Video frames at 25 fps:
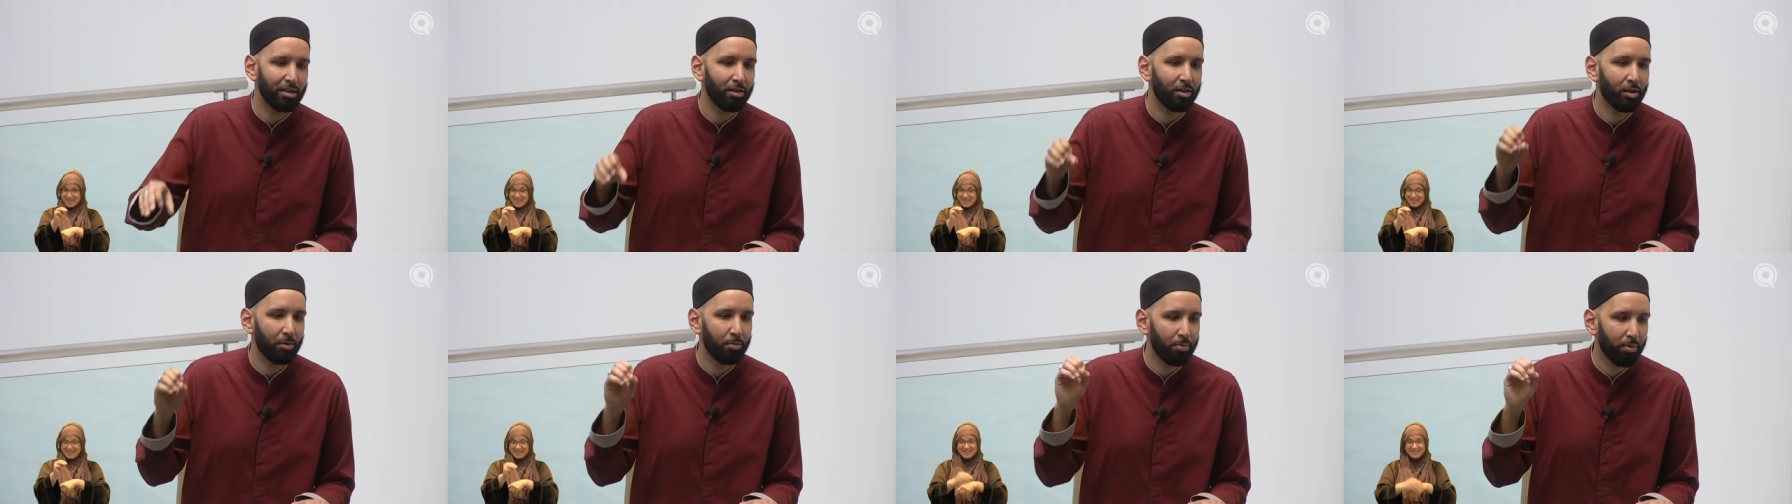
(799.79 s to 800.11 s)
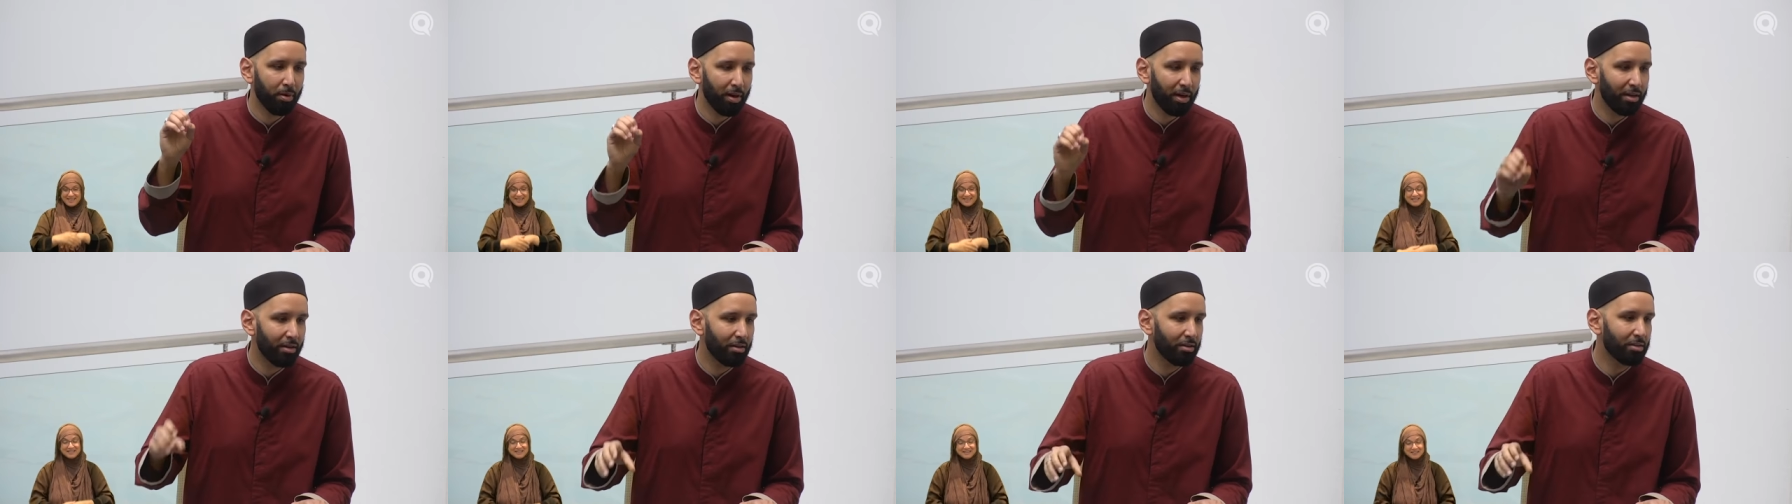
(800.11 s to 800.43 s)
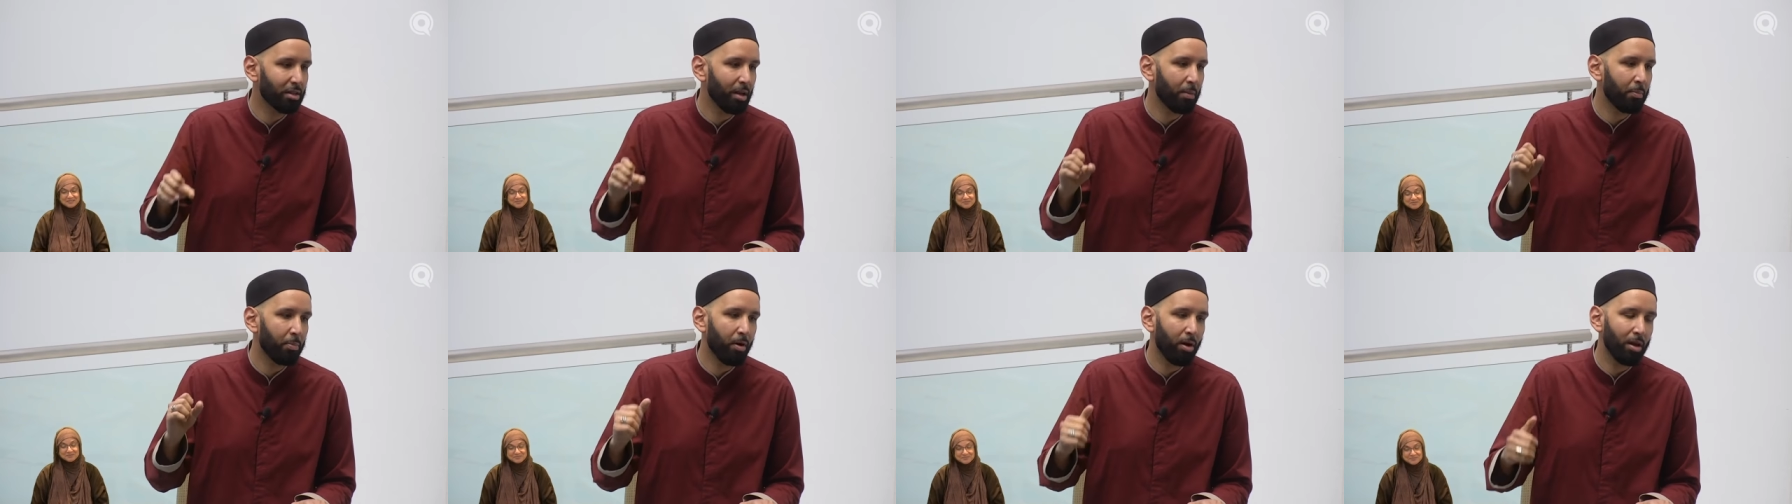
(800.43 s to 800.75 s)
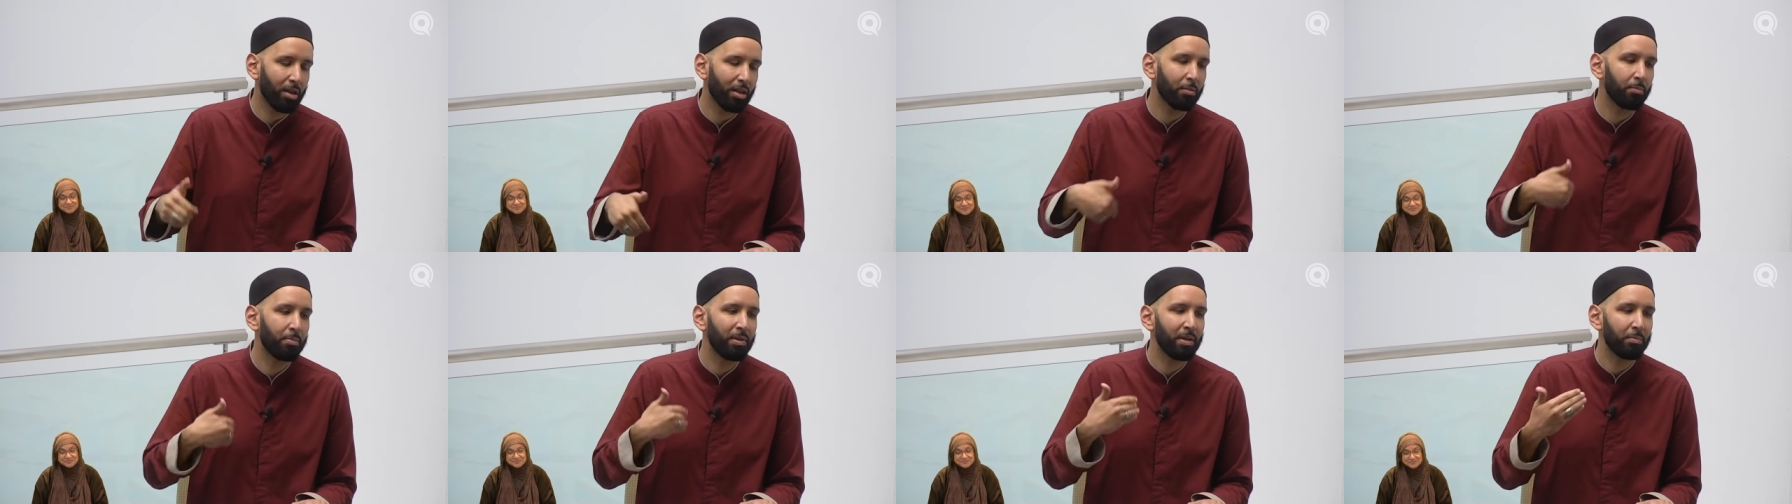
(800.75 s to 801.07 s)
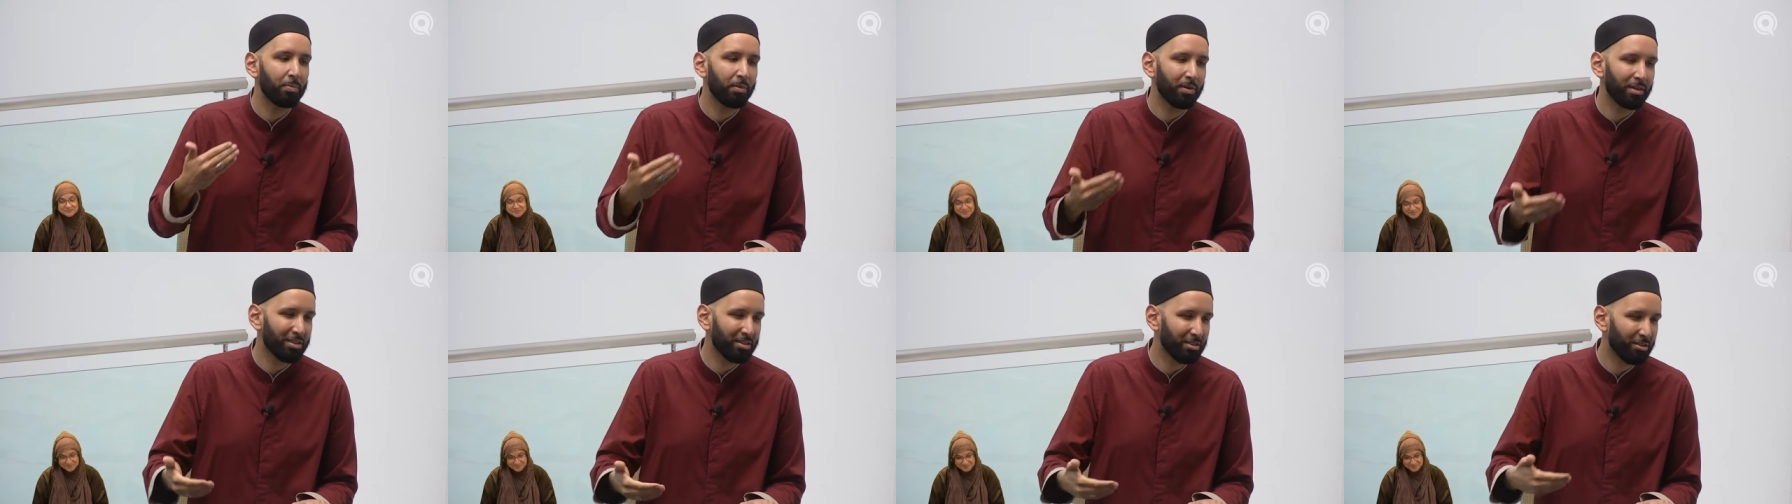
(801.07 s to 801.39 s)
their prayers upon the
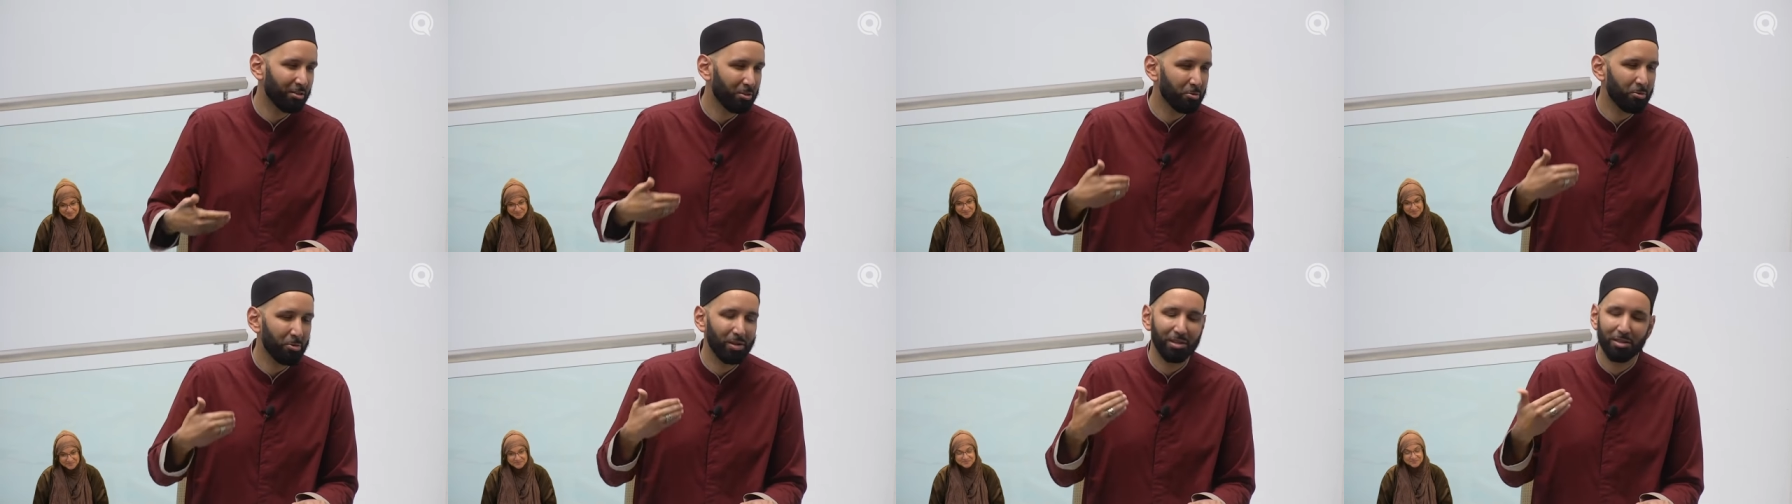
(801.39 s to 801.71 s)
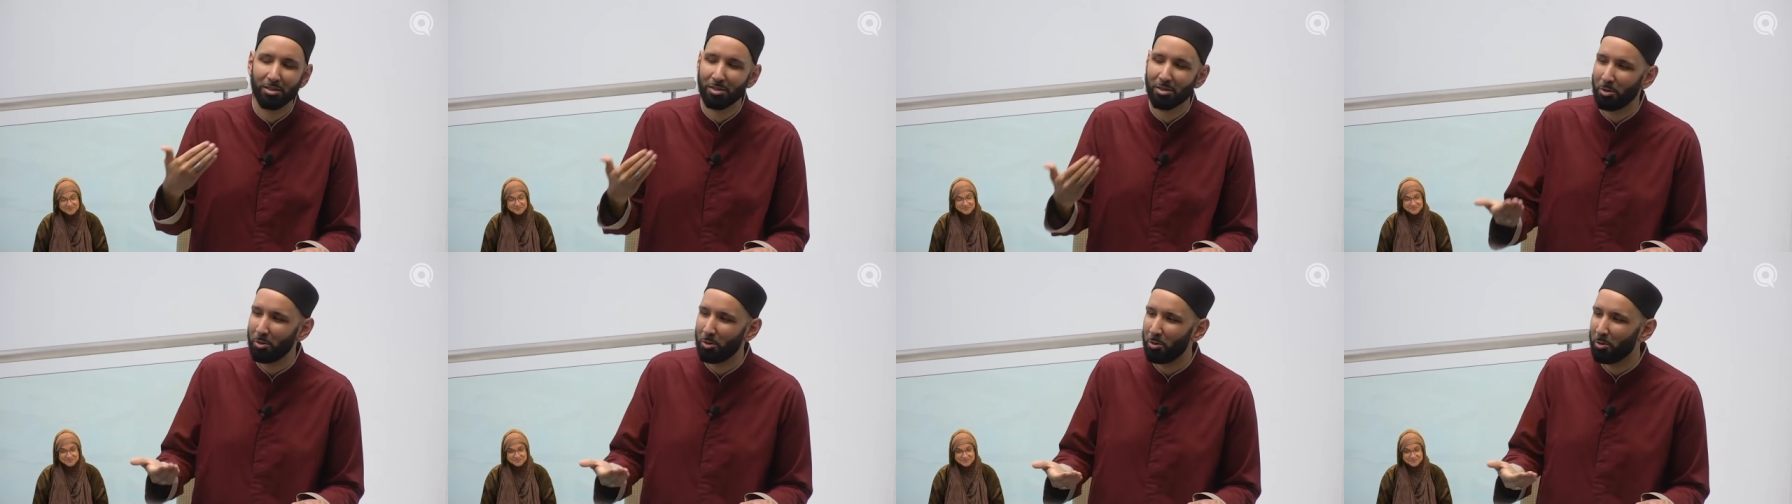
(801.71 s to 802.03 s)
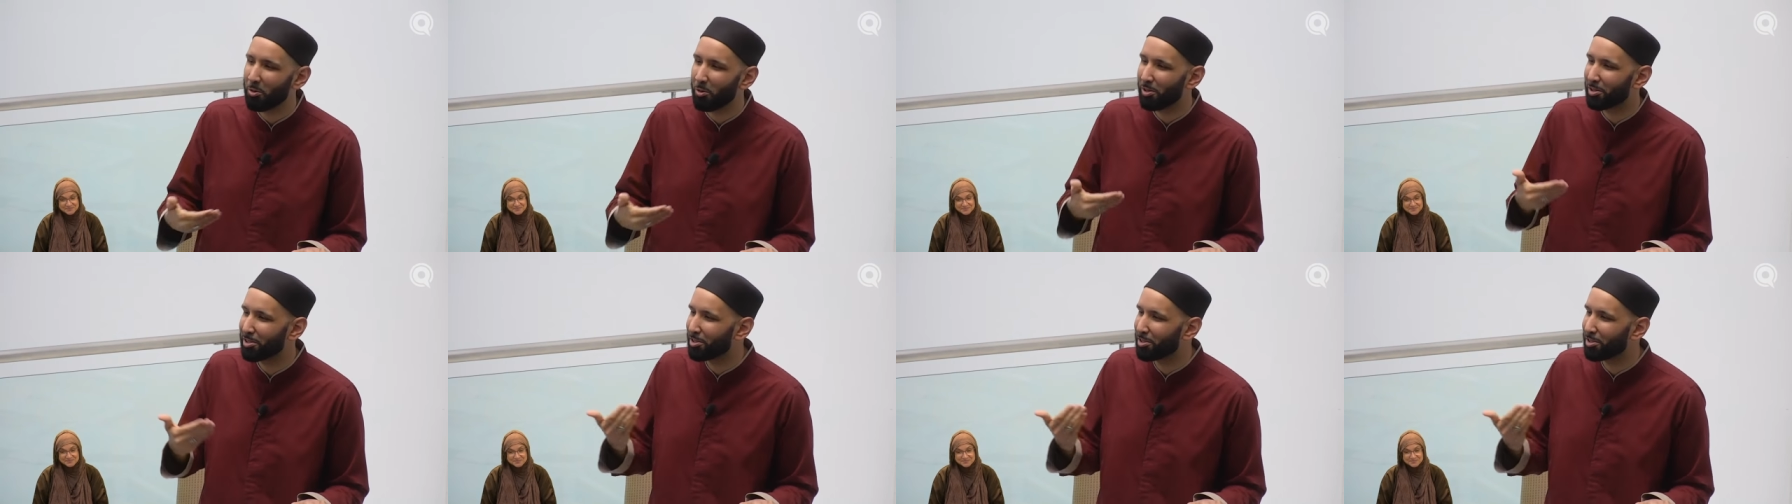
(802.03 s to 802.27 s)
people as they're doing the suhoor.